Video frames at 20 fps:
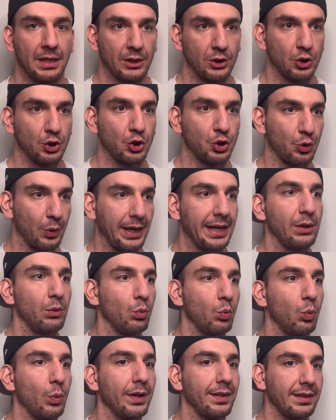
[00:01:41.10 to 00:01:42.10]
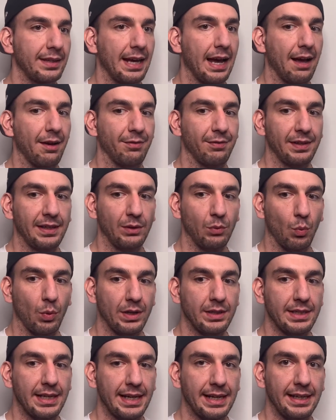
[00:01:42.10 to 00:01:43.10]
Train with caffeine
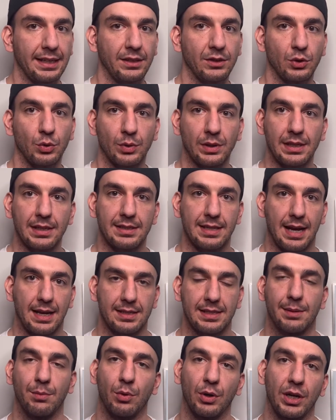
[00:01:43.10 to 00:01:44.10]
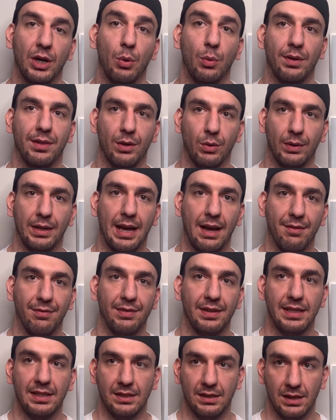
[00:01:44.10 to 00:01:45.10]
one day, do the exact same workout without
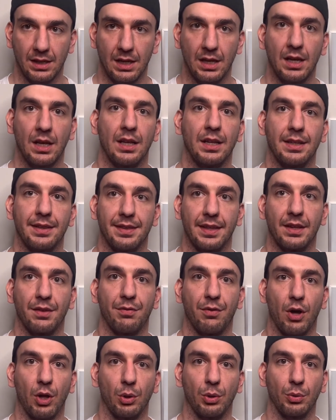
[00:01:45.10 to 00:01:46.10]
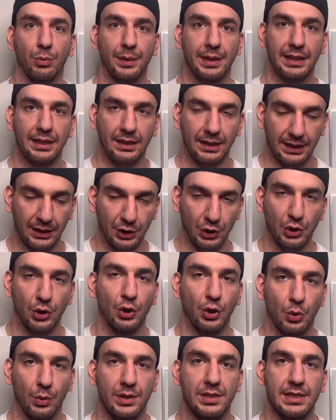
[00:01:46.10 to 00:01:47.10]
caffeine. The following week, you'll
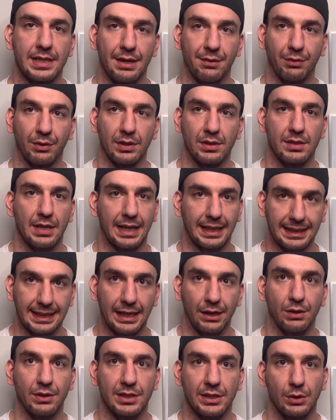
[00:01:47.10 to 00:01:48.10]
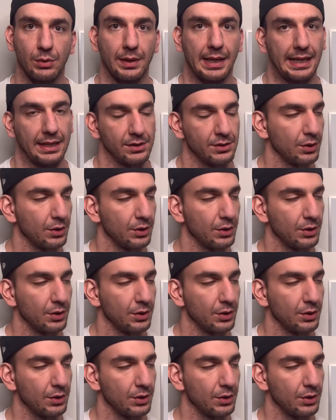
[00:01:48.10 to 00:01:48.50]
notice a difference. I guarantee you that.